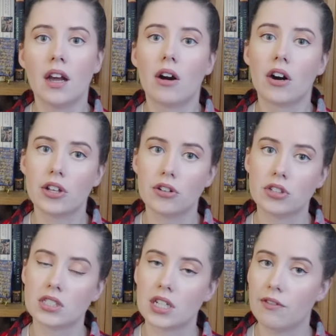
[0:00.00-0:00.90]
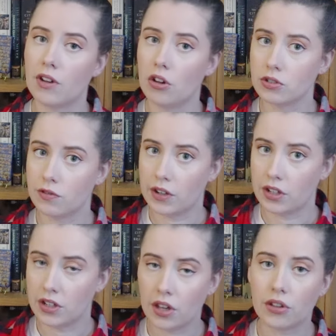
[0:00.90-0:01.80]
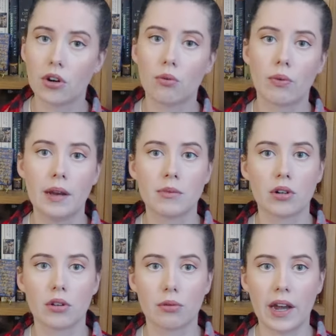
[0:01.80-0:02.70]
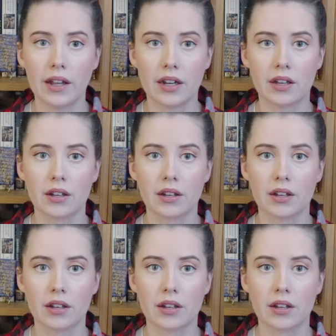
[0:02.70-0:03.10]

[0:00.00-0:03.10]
archaeologists have also found another rammed earth relic.